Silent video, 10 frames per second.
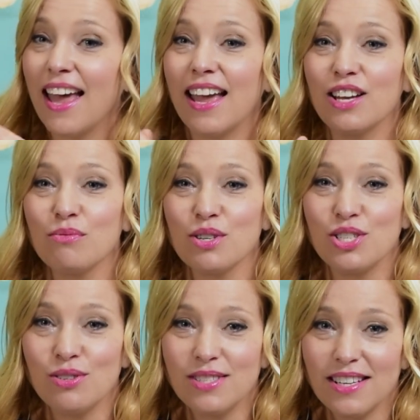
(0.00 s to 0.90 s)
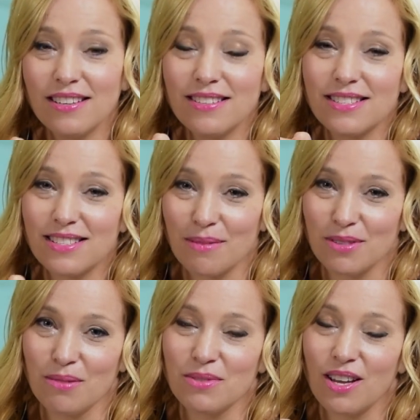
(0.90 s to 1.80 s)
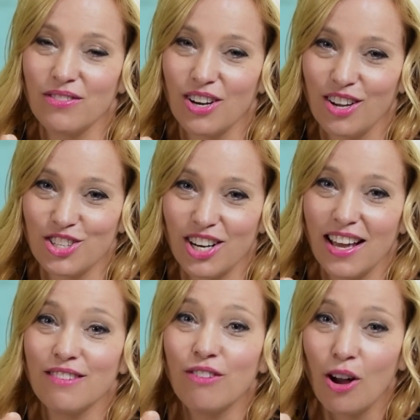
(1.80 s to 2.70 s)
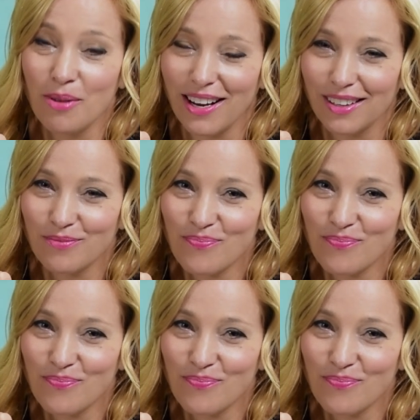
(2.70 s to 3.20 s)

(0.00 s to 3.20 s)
and reducing symptoms of nausea and vomiting.